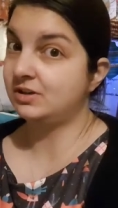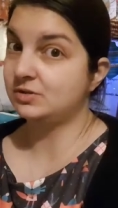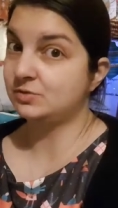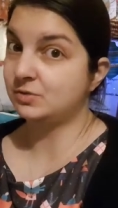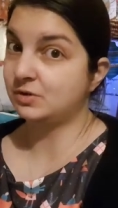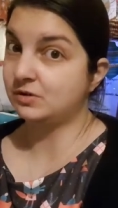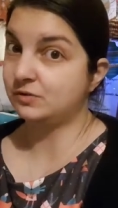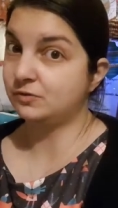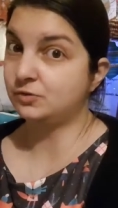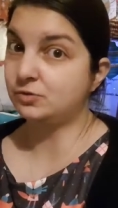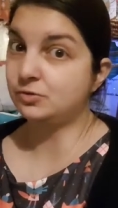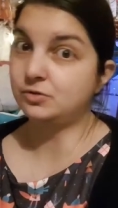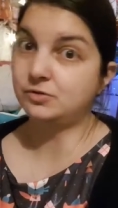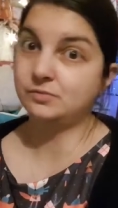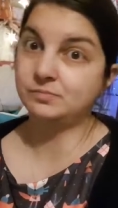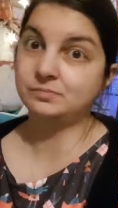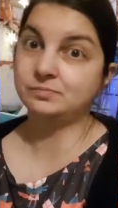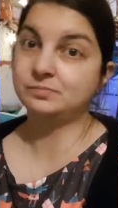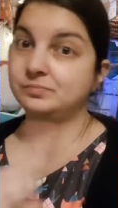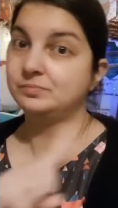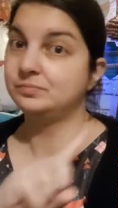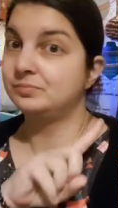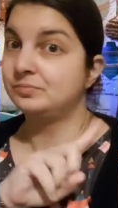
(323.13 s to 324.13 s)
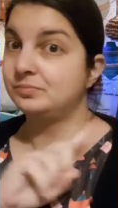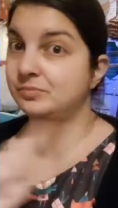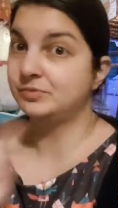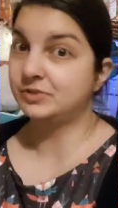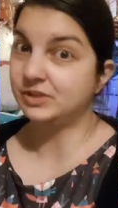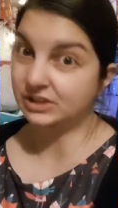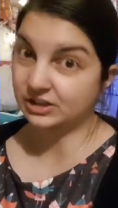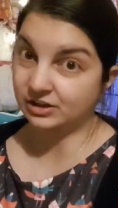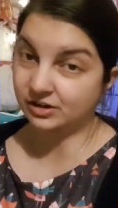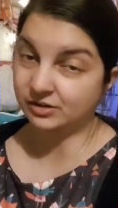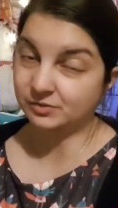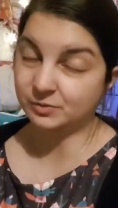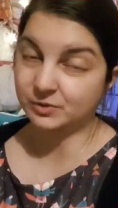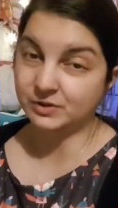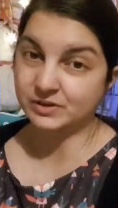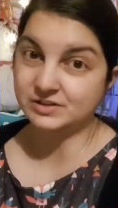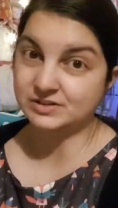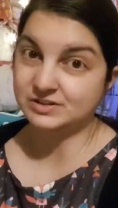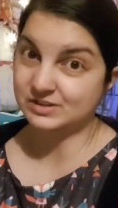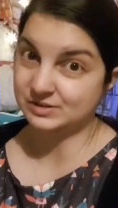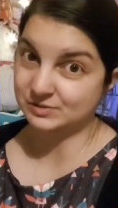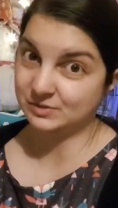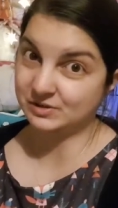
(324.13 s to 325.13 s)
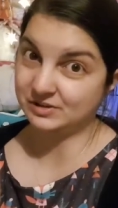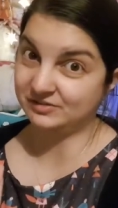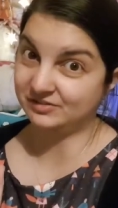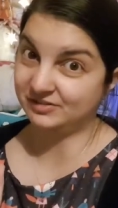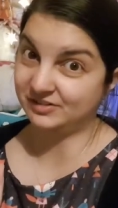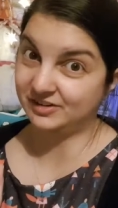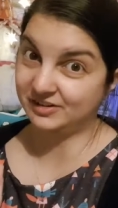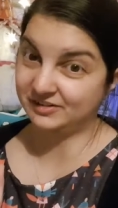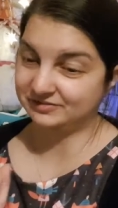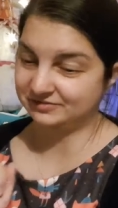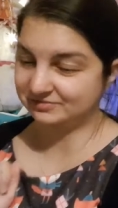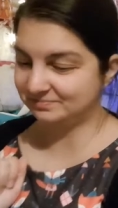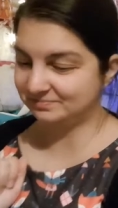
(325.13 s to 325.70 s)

24, the yarn ones are 25.